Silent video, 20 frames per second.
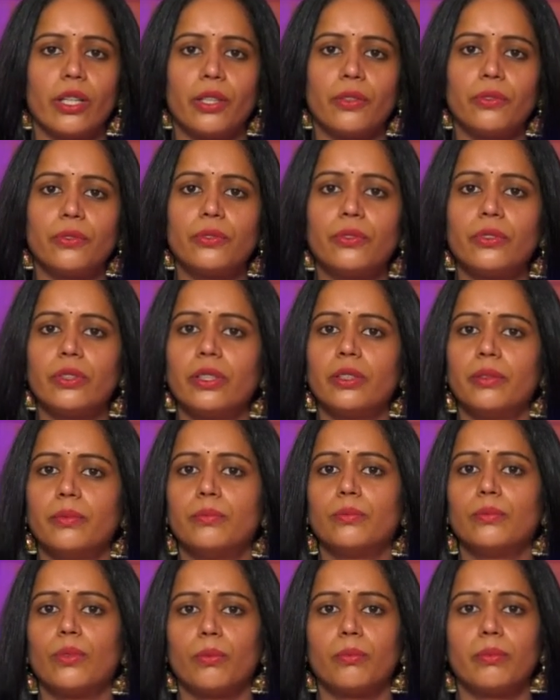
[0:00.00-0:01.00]
every
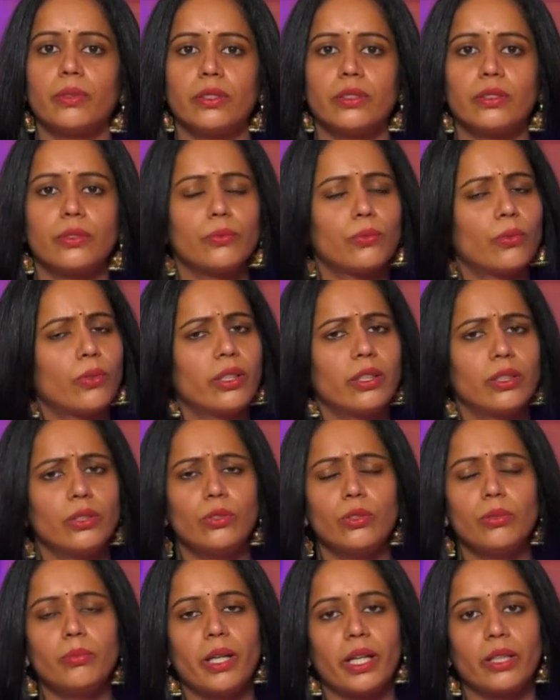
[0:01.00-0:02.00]
moment,
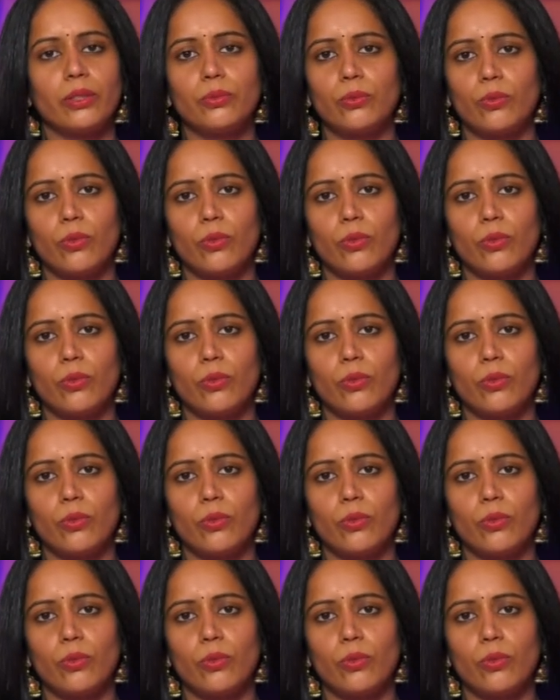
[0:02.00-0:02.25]
no matter